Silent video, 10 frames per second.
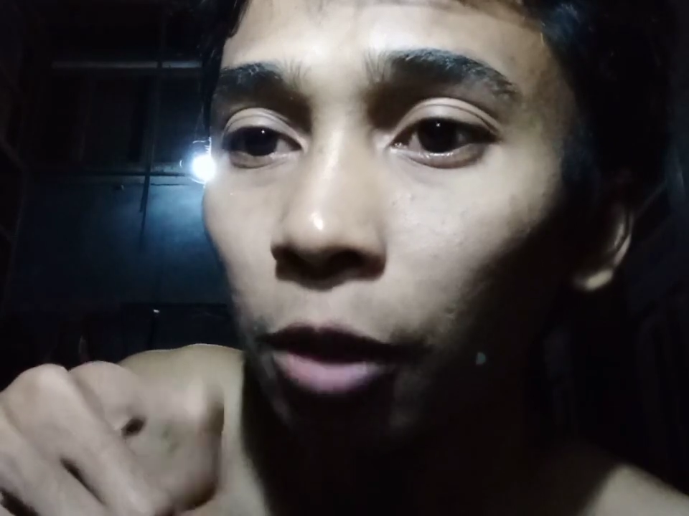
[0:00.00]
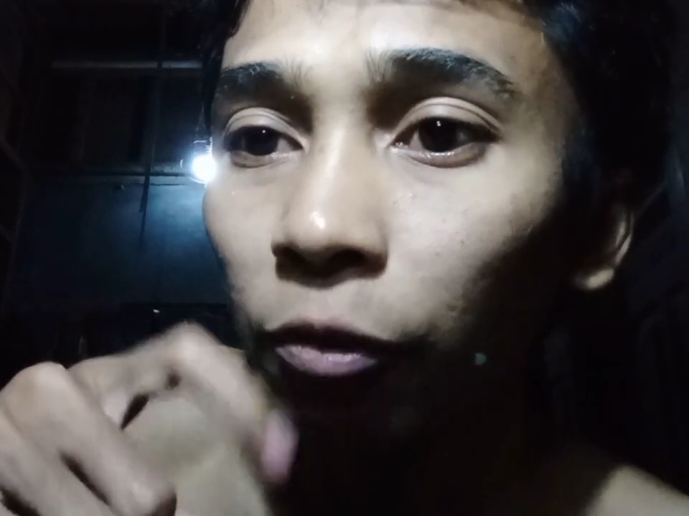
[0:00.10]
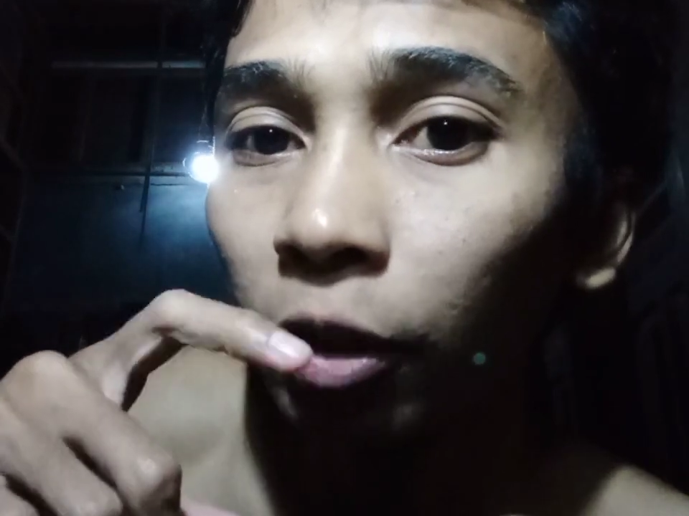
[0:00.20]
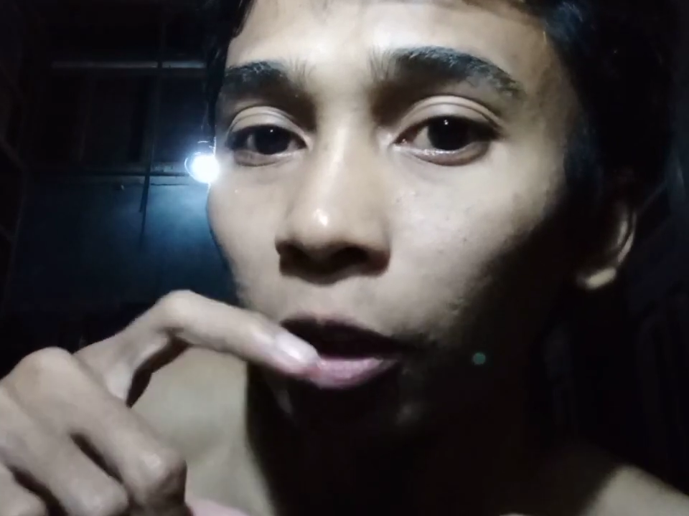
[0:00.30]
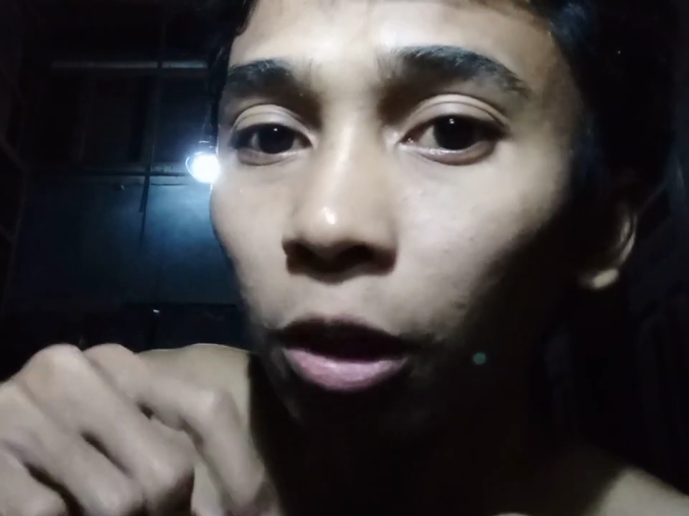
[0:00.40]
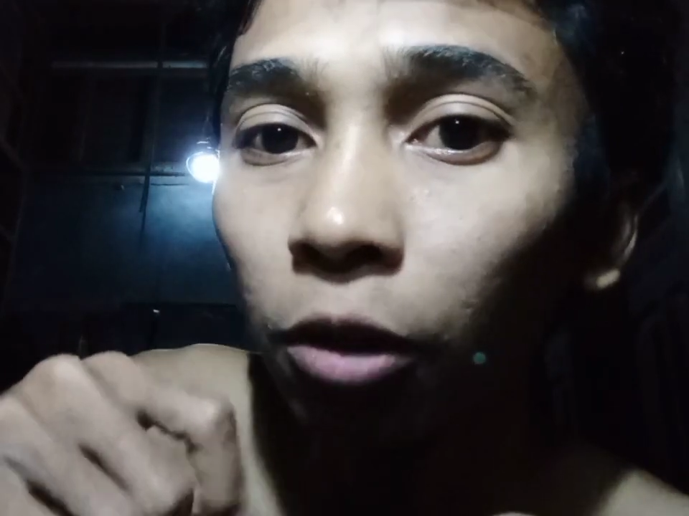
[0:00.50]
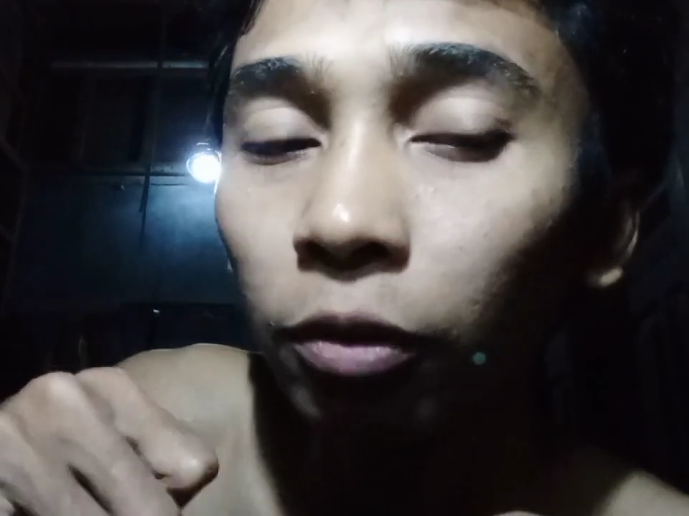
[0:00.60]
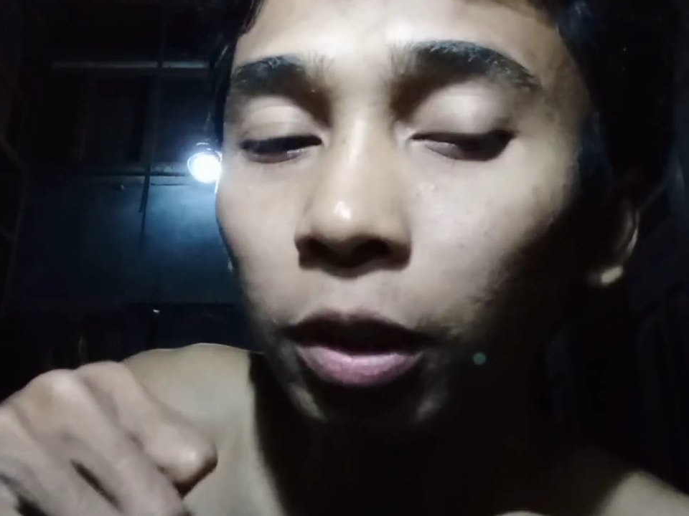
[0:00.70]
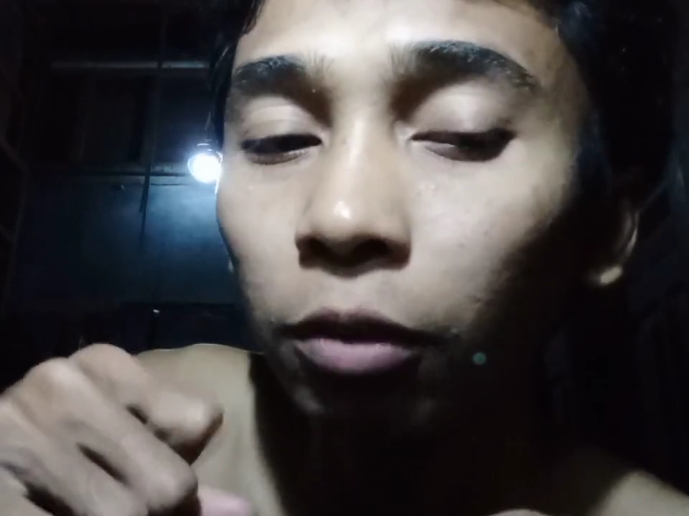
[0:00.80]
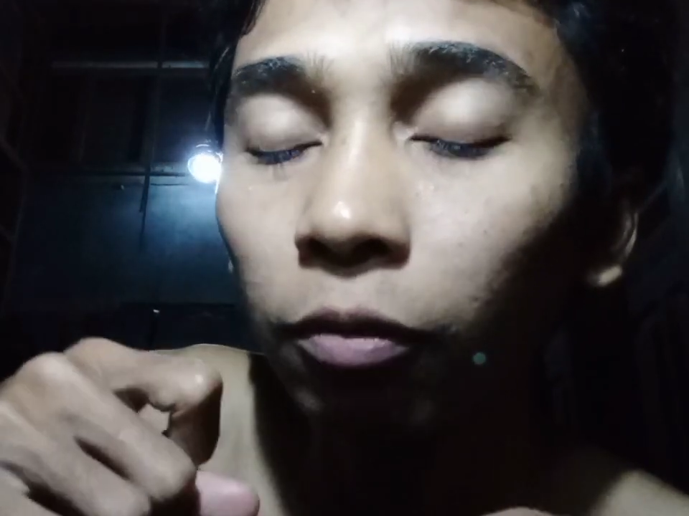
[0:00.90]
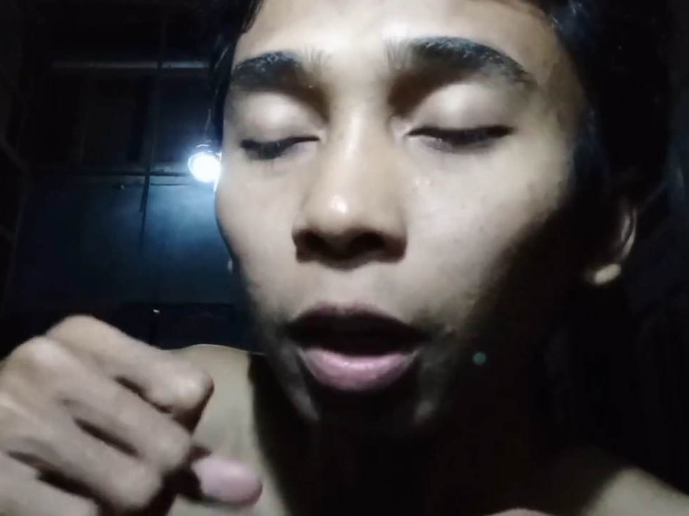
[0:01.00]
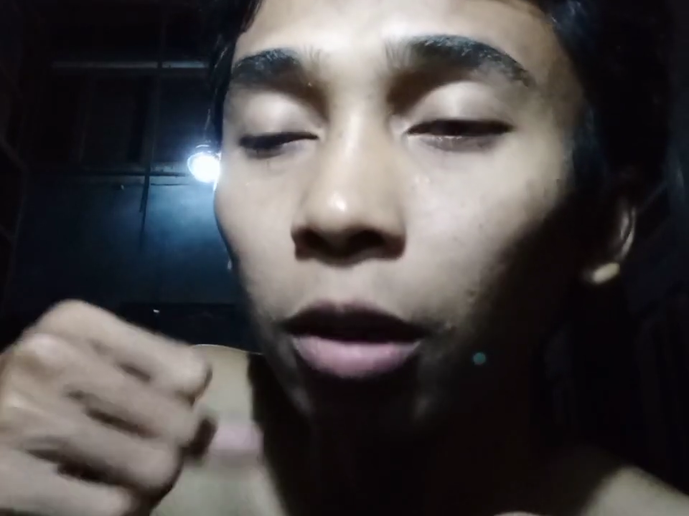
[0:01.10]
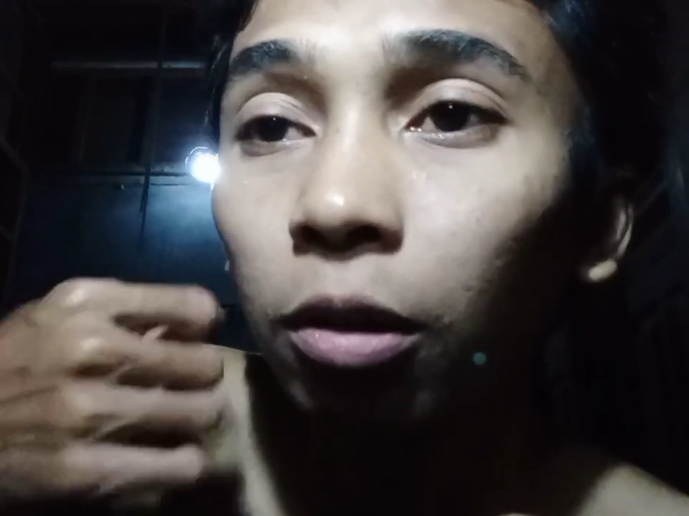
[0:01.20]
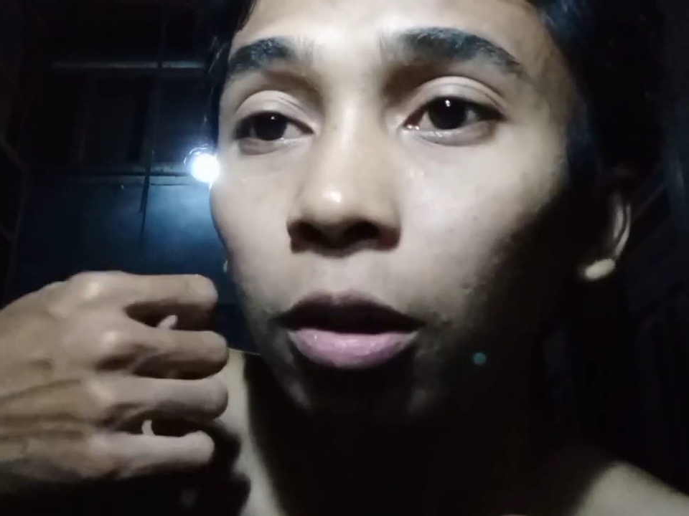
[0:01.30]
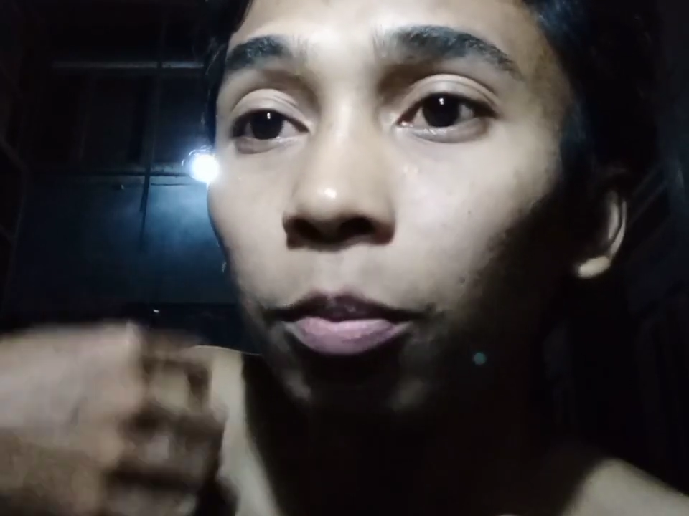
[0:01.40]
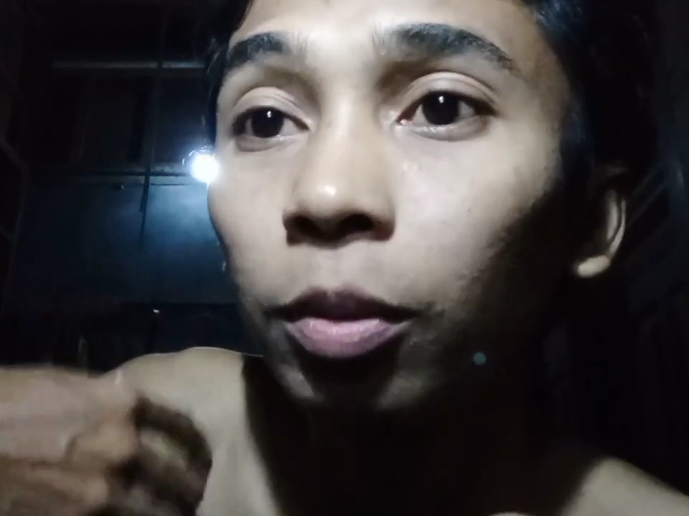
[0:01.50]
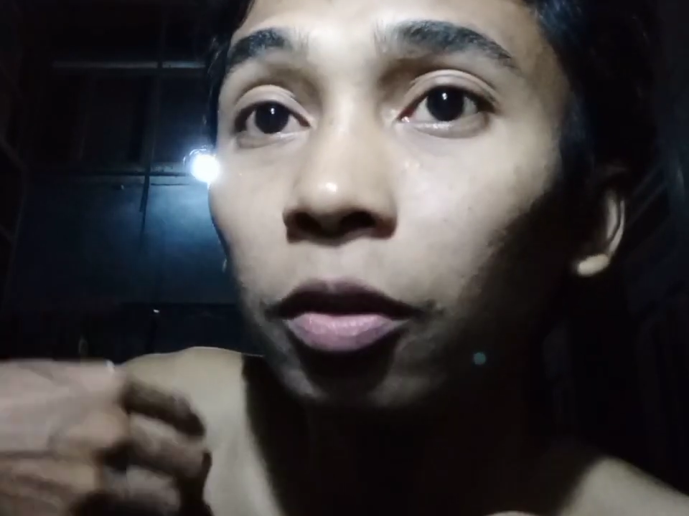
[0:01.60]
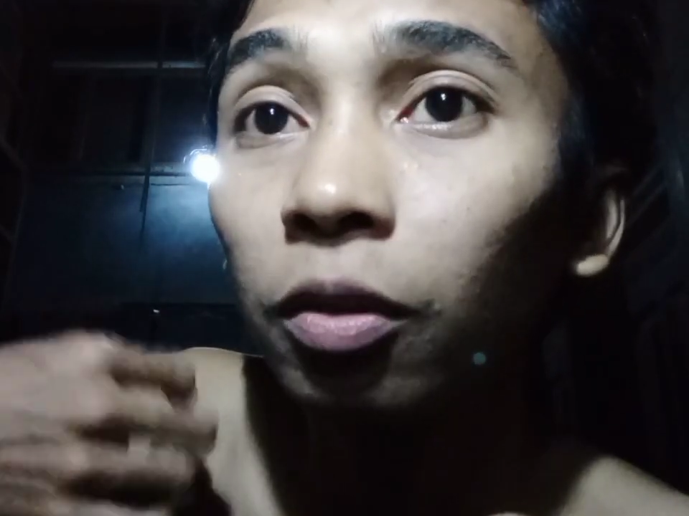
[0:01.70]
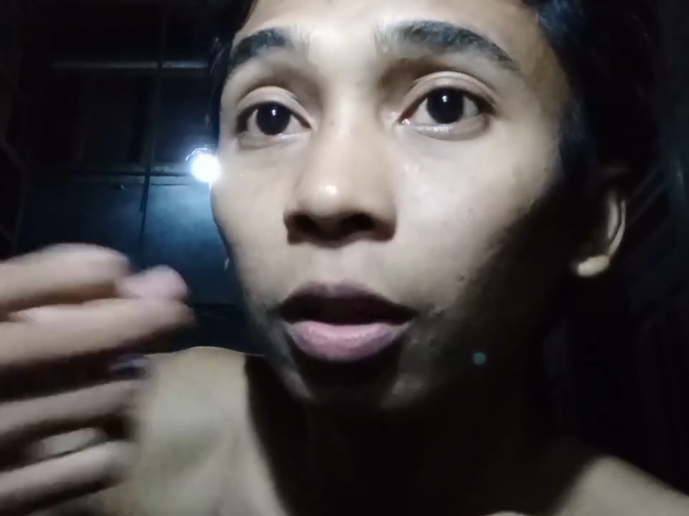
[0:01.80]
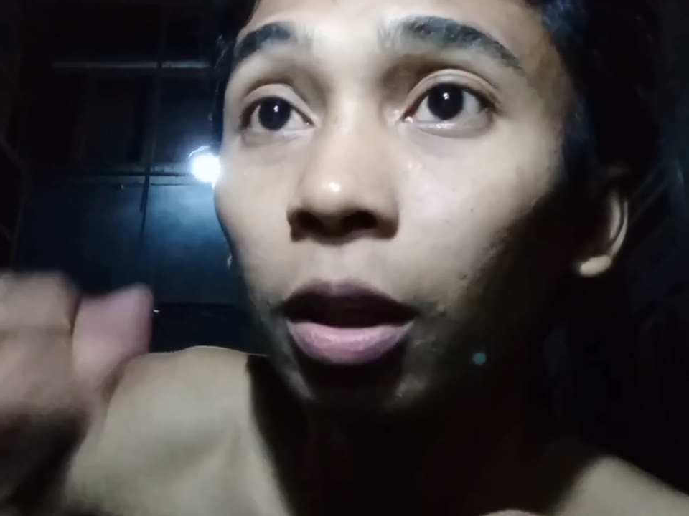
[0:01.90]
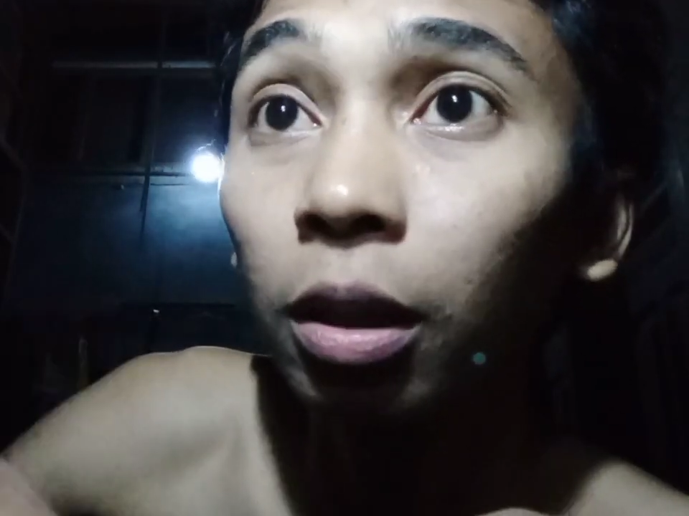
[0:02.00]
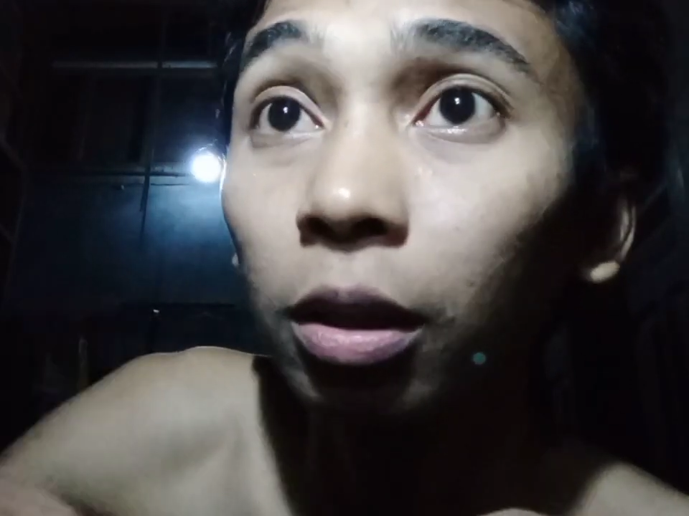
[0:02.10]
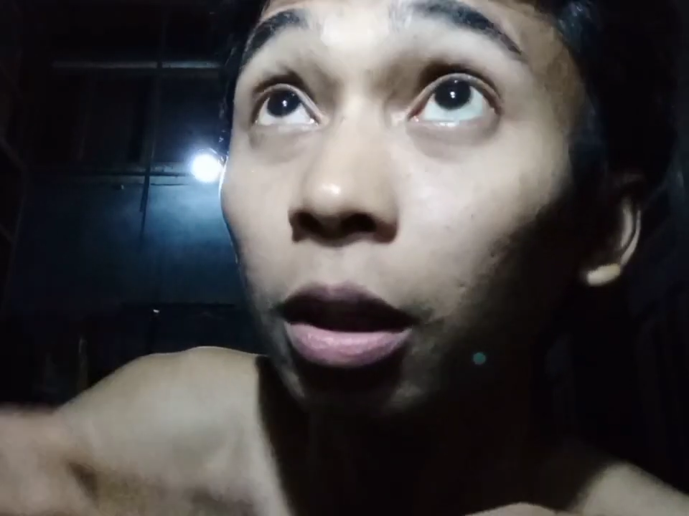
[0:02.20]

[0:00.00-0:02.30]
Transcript: Having coffee in Warung Coffee is kind